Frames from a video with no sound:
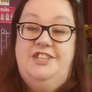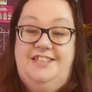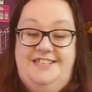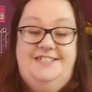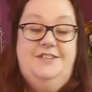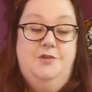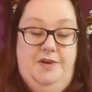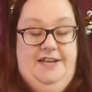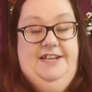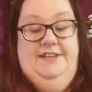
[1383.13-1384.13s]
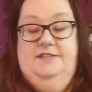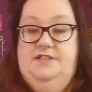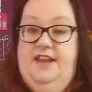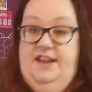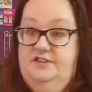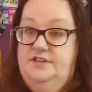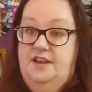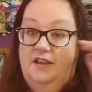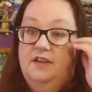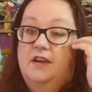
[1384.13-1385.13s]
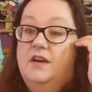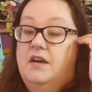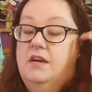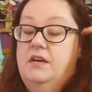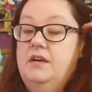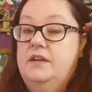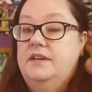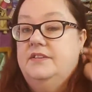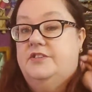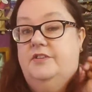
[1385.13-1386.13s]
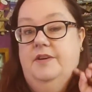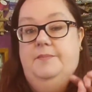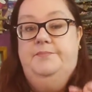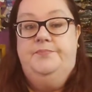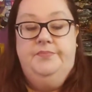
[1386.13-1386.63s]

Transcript: List Granted. It's a hashtag on Instagram.